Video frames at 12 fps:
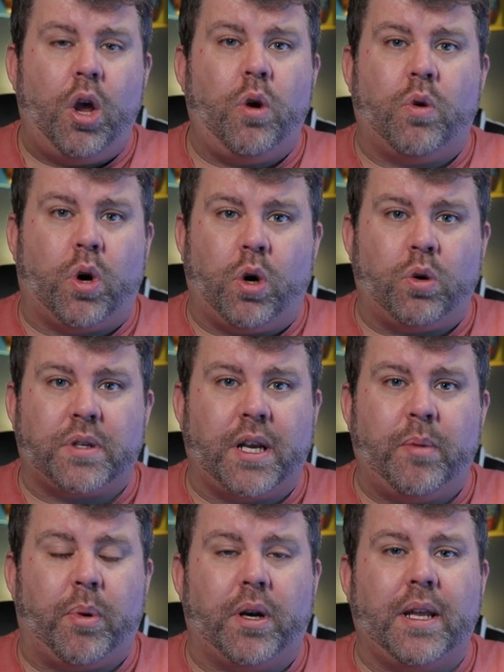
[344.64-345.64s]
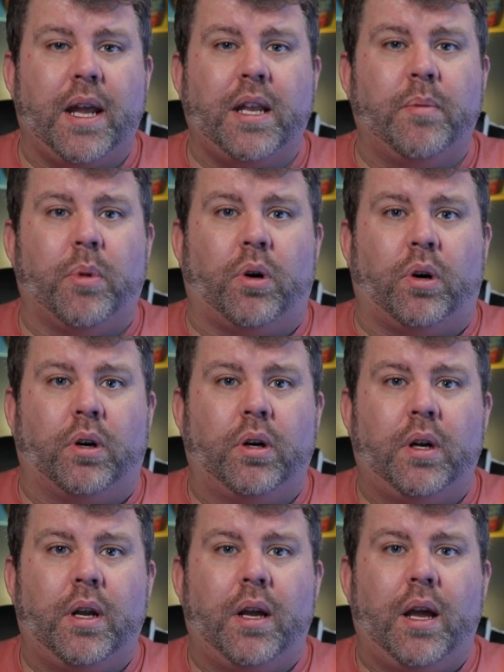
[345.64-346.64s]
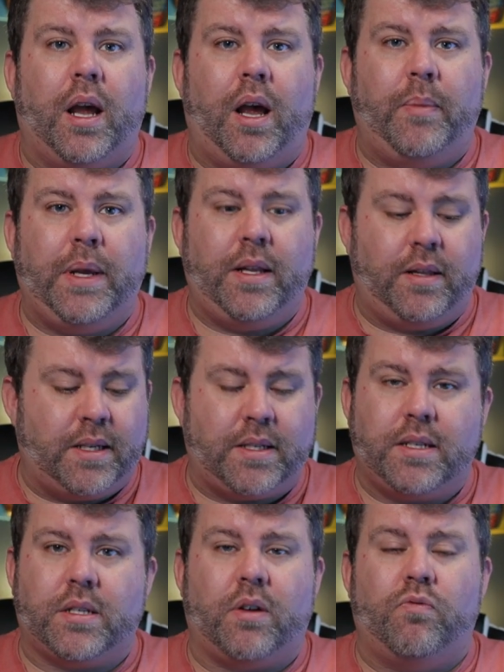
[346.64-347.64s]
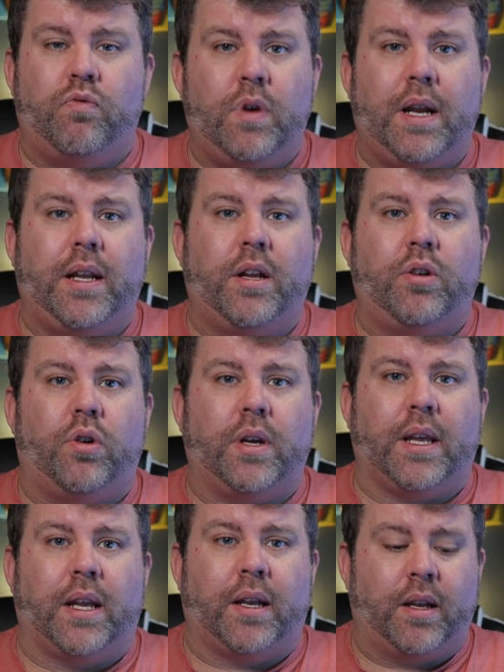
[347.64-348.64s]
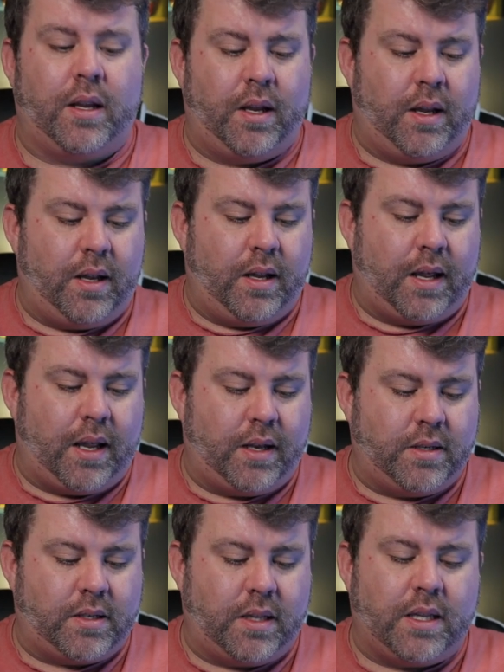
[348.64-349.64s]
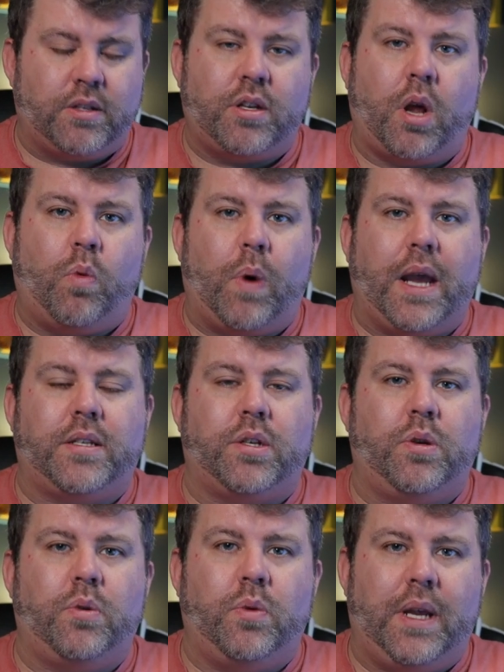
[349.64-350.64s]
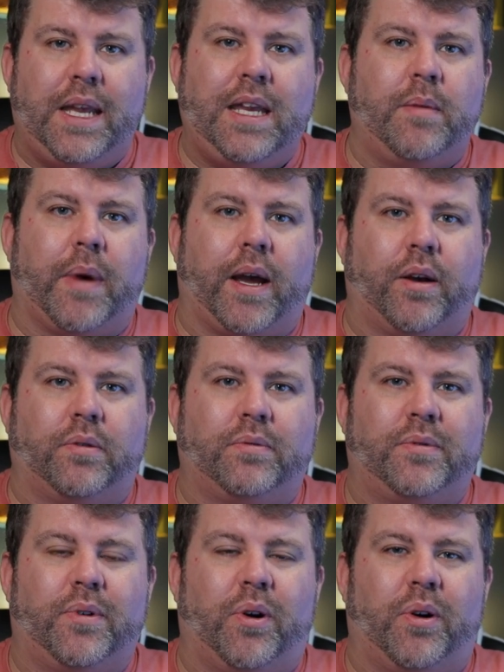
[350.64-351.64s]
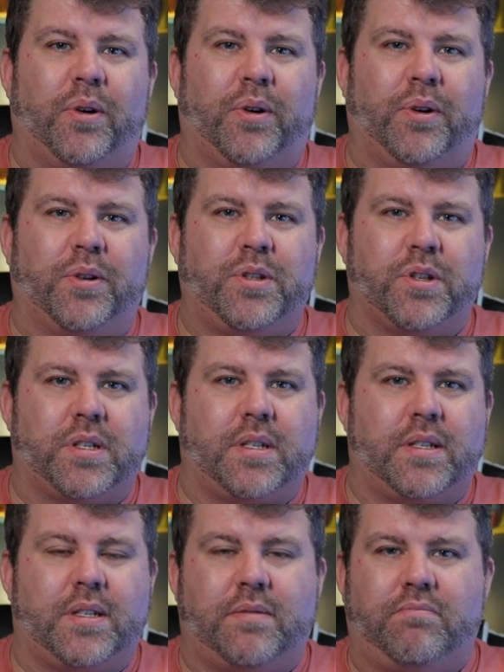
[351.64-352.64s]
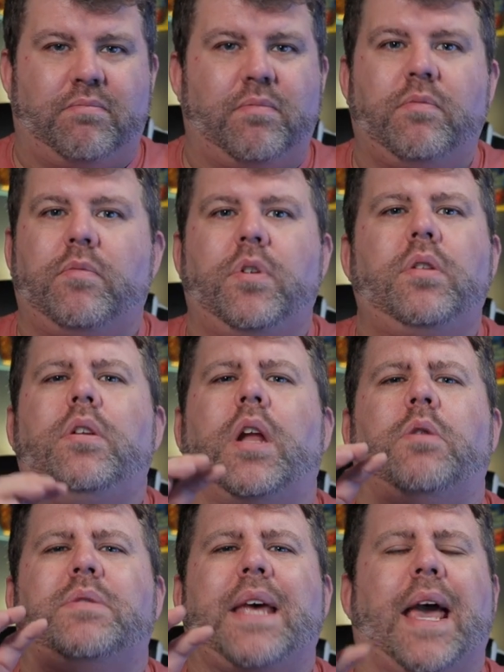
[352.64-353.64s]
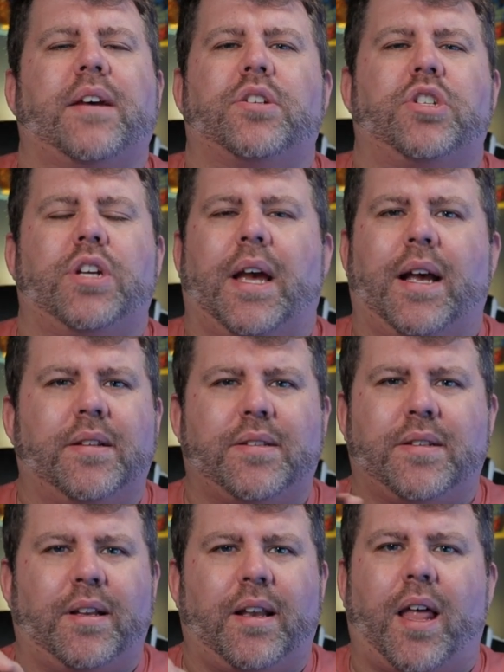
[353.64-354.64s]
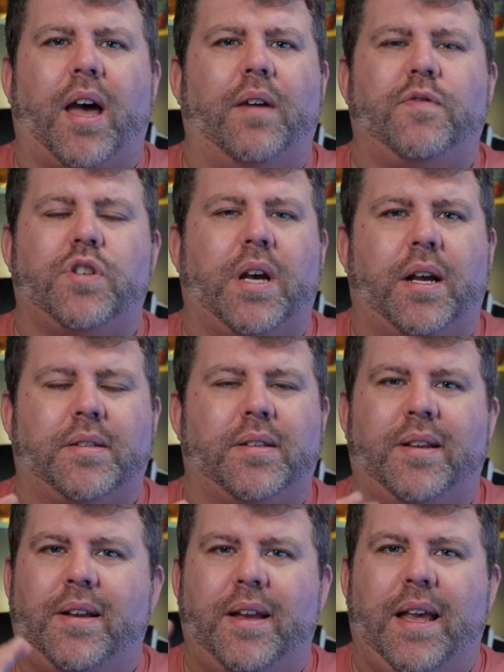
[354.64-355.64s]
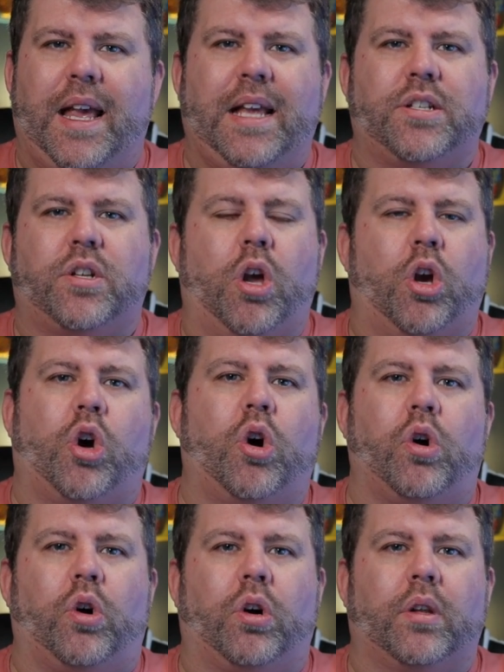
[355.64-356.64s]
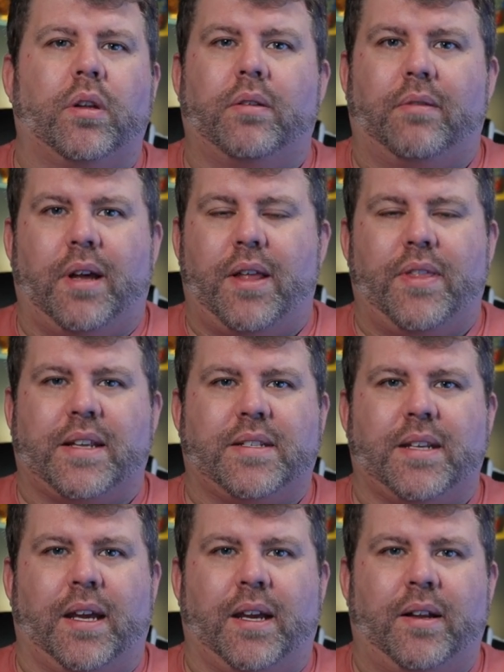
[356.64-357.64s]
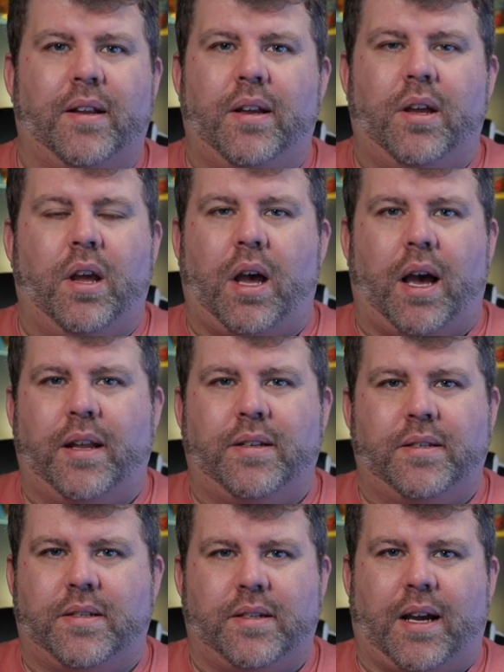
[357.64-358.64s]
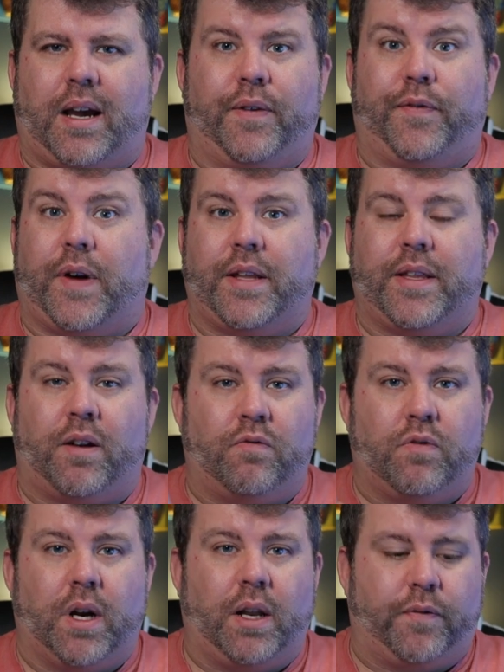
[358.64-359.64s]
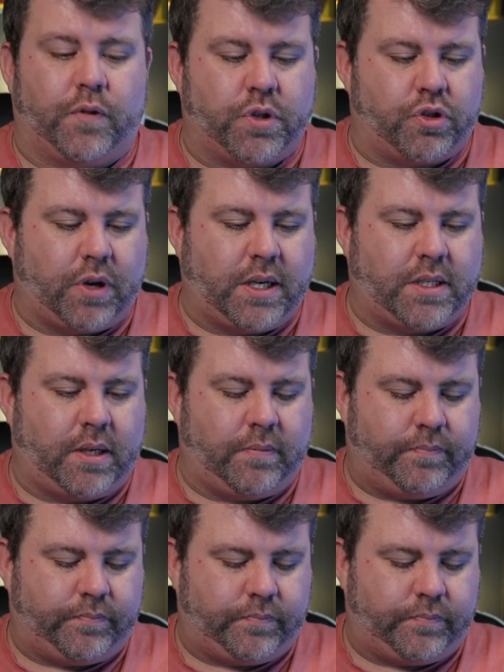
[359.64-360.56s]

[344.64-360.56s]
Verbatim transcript: who calls anybody anymore? I mean, this is really annoying. And there's no way to email or just, you know, text chats, live chats. It's call and that's it. And I find that really frustrating.